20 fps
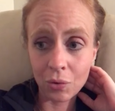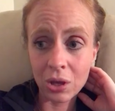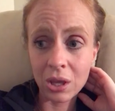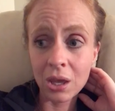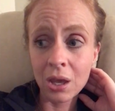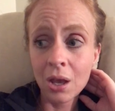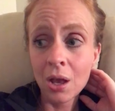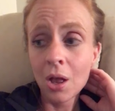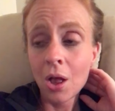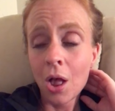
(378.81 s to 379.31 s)

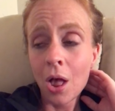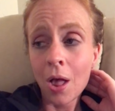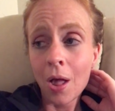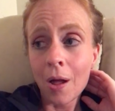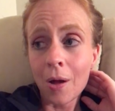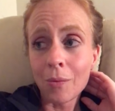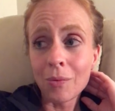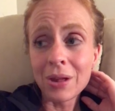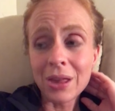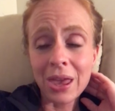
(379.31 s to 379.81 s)
We
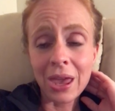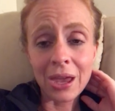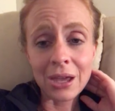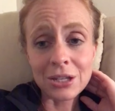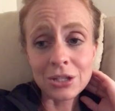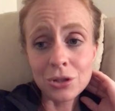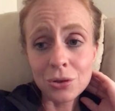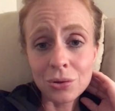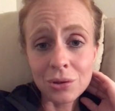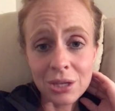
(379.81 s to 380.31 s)

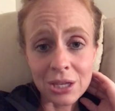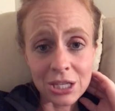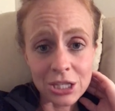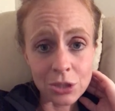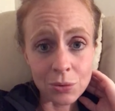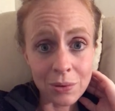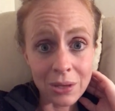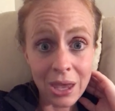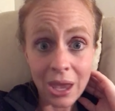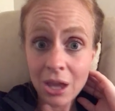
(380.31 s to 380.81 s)
can't do
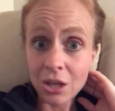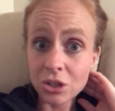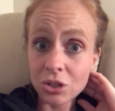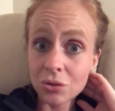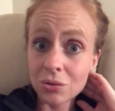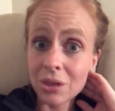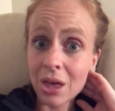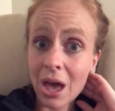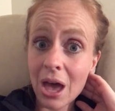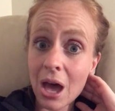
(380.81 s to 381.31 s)
this. We can't
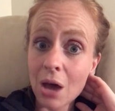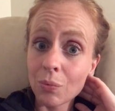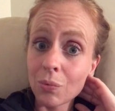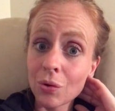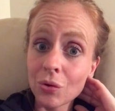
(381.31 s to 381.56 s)
do that.